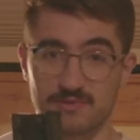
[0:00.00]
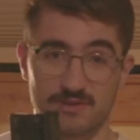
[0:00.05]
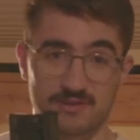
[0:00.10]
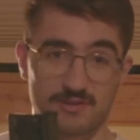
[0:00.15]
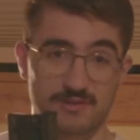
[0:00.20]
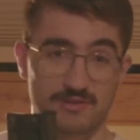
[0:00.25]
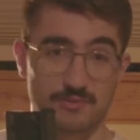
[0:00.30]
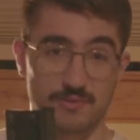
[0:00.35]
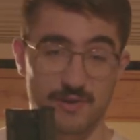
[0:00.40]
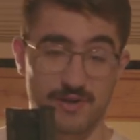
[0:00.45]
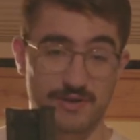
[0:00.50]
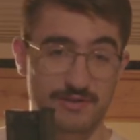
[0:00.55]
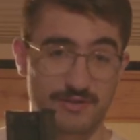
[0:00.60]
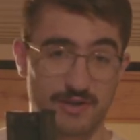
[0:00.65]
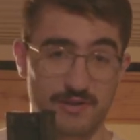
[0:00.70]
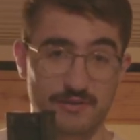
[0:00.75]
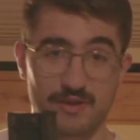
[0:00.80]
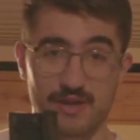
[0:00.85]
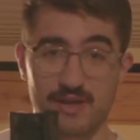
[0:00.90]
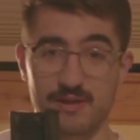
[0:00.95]
That's direct
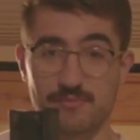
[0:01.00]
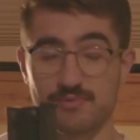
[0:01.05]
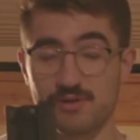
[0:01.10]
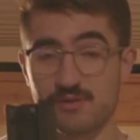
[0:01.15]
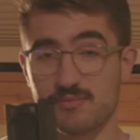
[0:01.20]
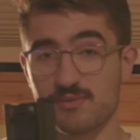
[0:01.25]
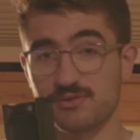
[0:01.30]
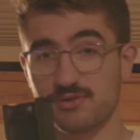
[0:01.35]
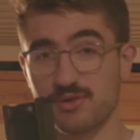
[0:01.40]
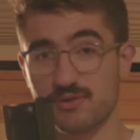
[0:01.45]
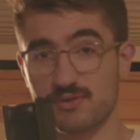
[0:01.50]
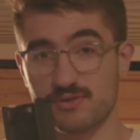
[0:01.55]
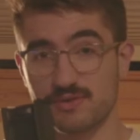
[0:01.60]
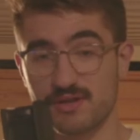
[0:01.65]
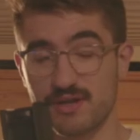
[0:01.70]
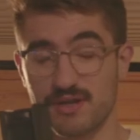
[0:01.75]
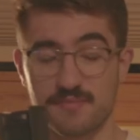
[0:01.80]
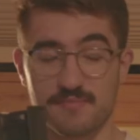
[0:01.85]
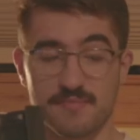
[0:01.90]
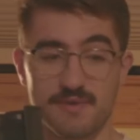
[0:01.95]
sunlight pretty much all the
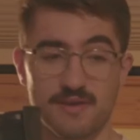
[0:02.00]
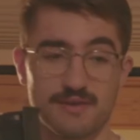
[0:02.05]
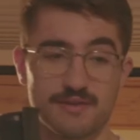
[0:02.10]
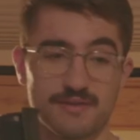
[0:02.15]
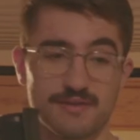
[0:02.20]
time.